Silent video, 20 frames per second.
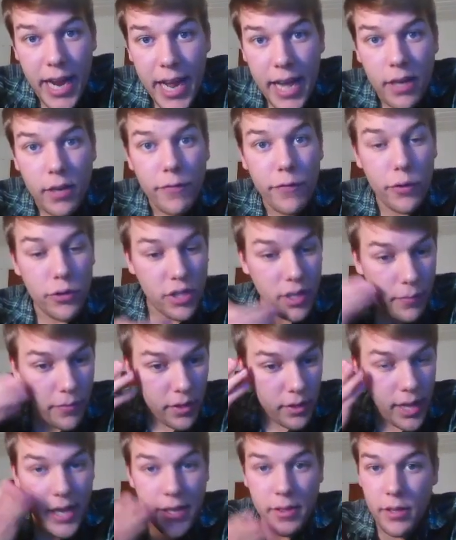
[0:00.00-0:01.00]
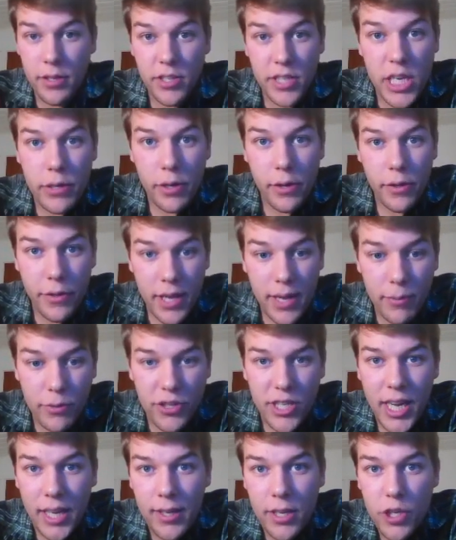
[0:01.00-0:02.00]
And for something like the Secret Theme
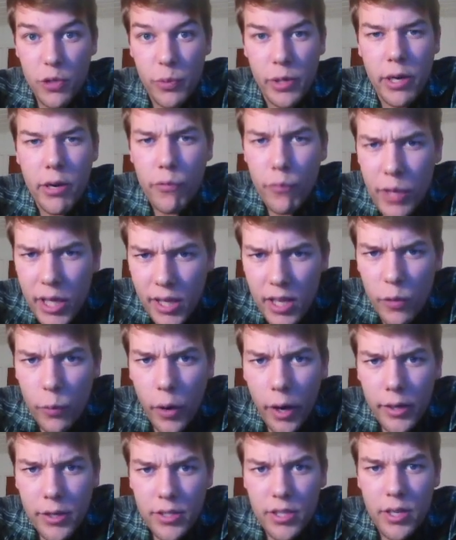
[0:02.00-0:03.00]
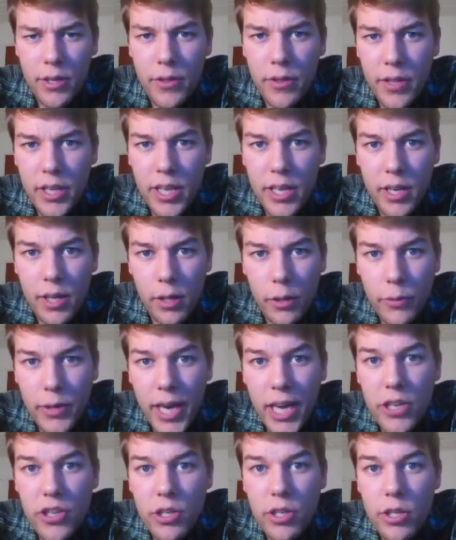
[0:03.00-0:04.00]
Challenge, where I really want the
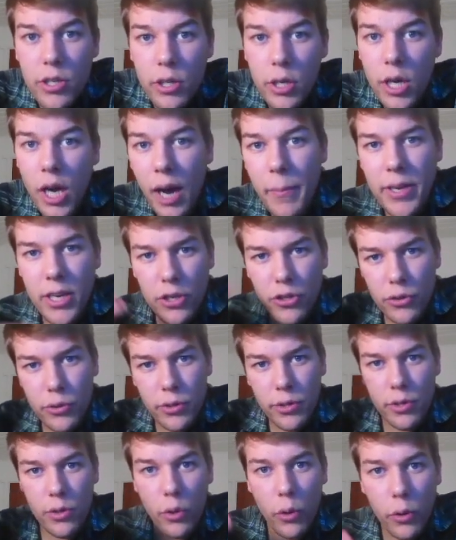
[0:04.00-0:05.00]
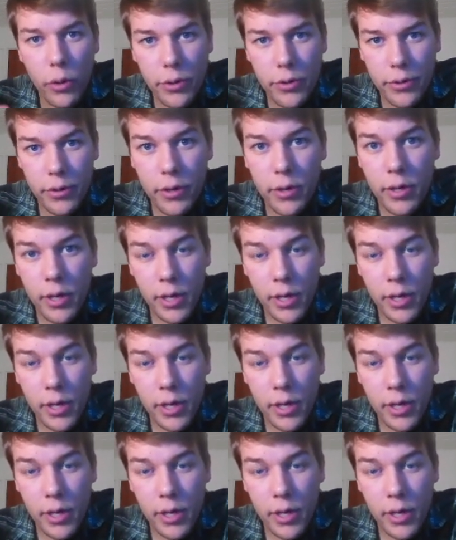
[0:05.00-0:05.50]
locations to come in a certain order,